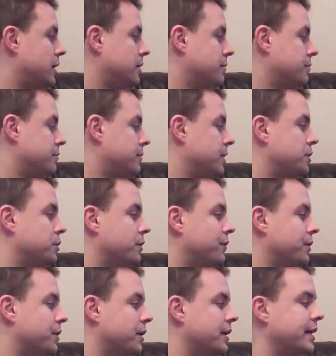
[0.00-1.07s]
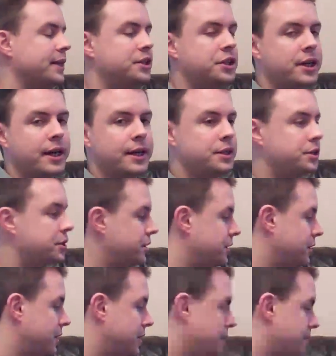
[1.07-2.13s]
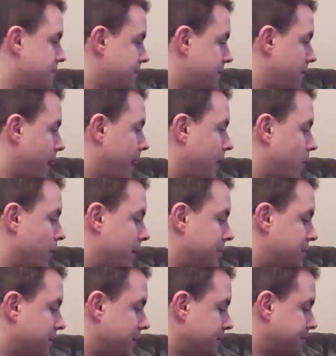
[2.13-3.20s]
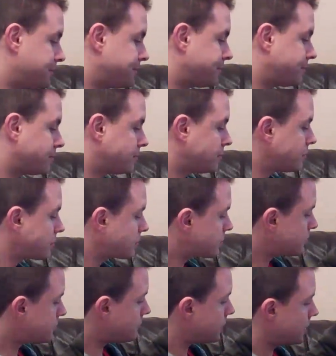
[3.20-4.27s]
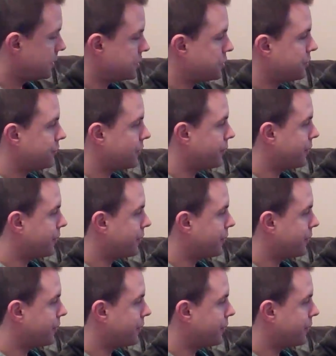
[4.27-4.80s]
the sort of online education website. He's doing very well for